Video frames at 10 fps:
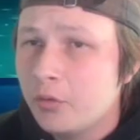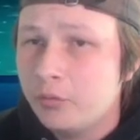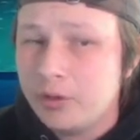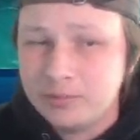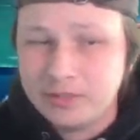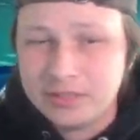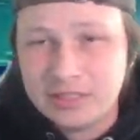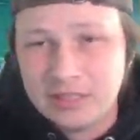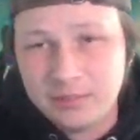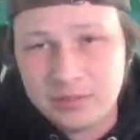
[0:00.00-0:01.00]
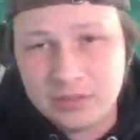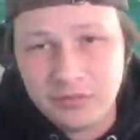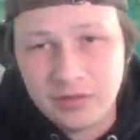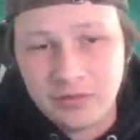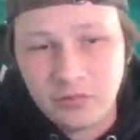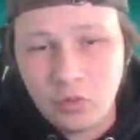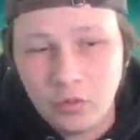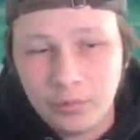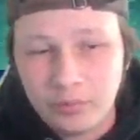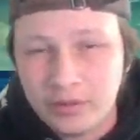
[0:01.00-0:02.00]
rips this team's defensive
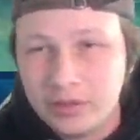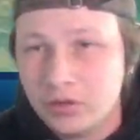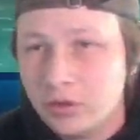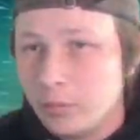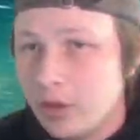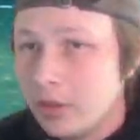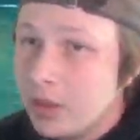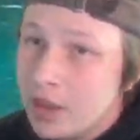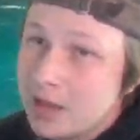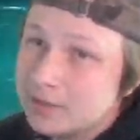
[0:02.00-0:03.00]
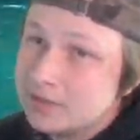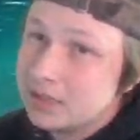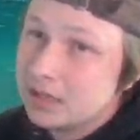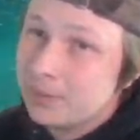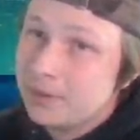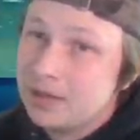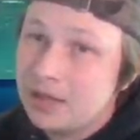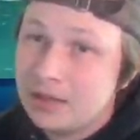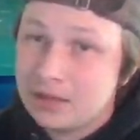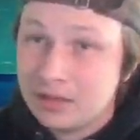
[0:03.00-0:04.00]
core pretty darn well. As it's going to come in,
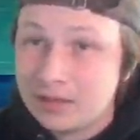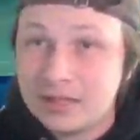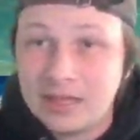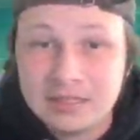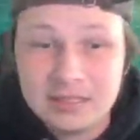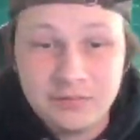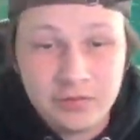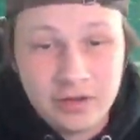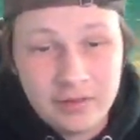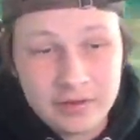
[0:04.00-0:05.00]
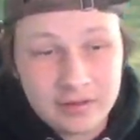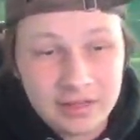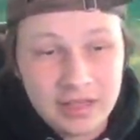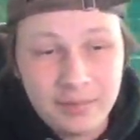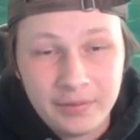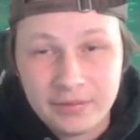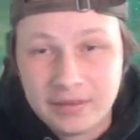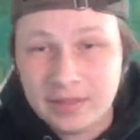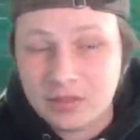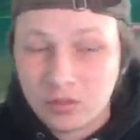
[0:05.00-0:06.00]
it's going to take that Seed Flare, and then it's going to get hit by the
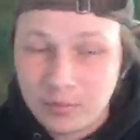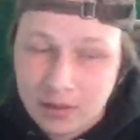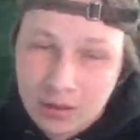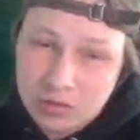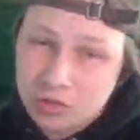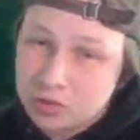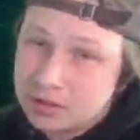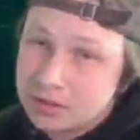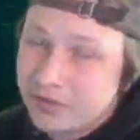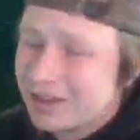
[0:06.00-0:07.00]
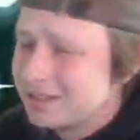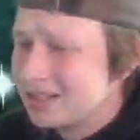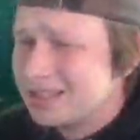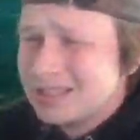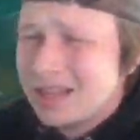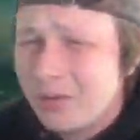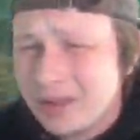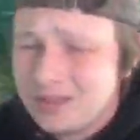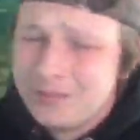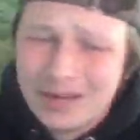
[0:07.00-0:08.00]
Sandstorm. It also shows its fastness. Now, I
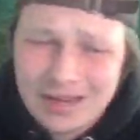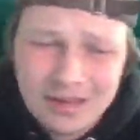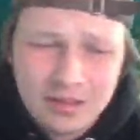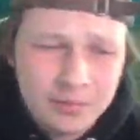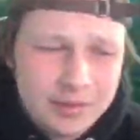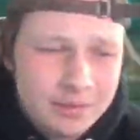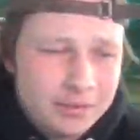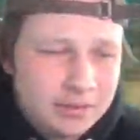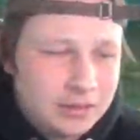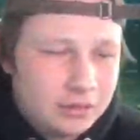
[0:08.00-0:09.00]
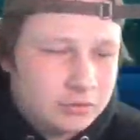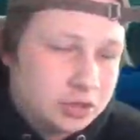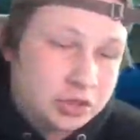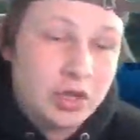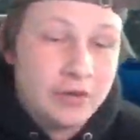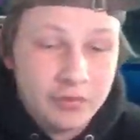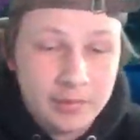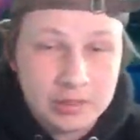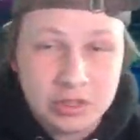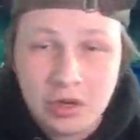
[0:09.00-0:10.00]
expected it to be, but, you know, just good
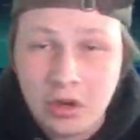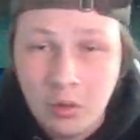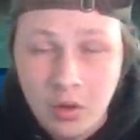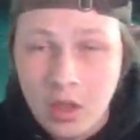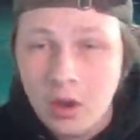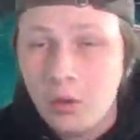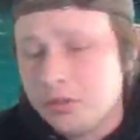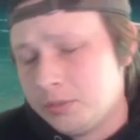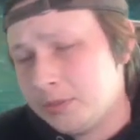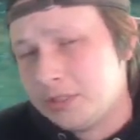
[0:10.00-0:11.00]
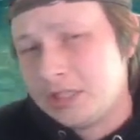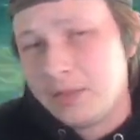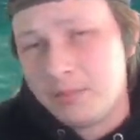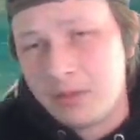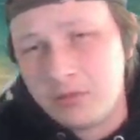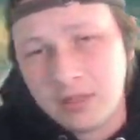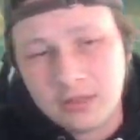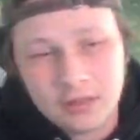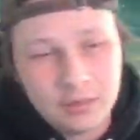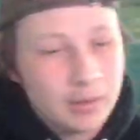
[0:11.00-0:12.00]
information to know. Always smart to keep those
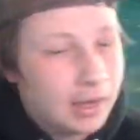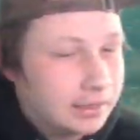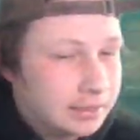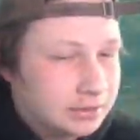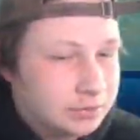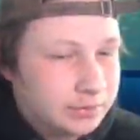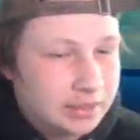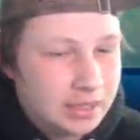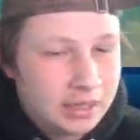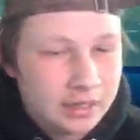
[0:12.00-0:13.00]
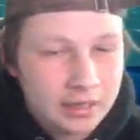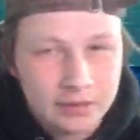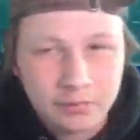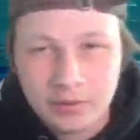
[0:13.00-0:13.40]
things in mind as we, uh, as